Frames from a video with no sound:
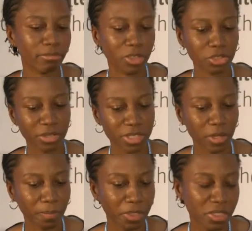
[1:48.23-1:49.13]
insurance
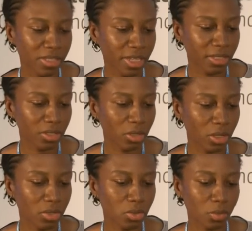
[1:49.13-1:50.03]
companies tend
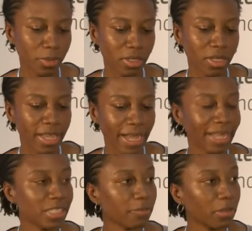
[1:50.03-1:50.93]
not to be
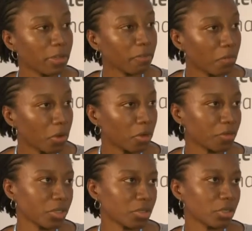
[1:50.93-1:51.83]
actively
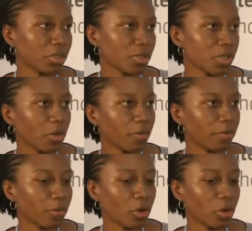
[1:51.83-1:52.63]
involved in terms of,